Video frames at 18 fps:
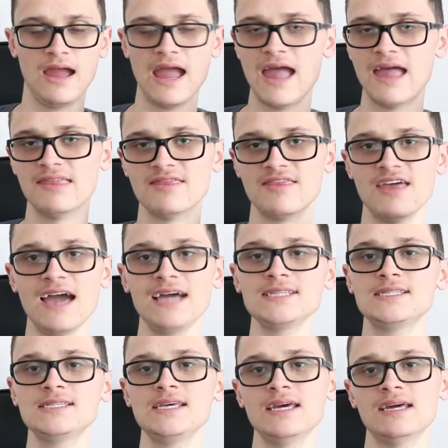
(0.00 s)
And
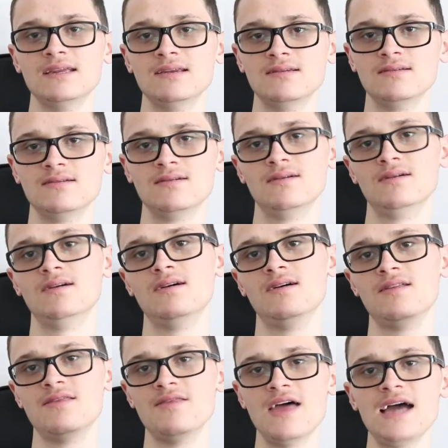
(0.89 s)
that's it.
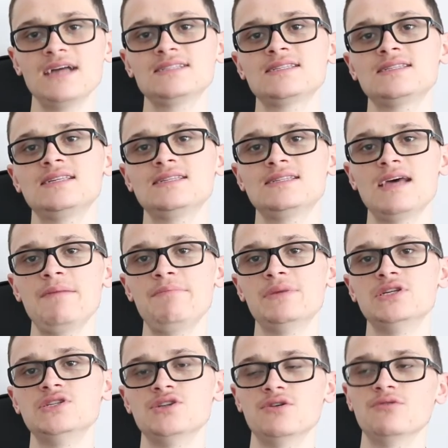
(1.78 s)
That's this
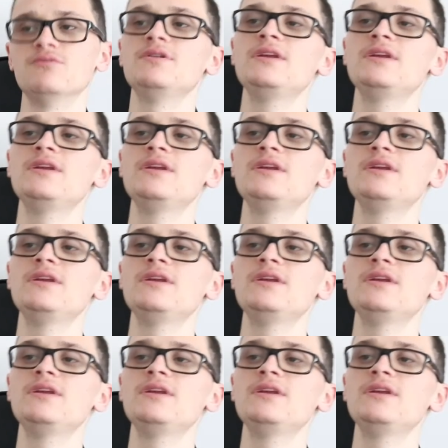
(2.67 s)
episode.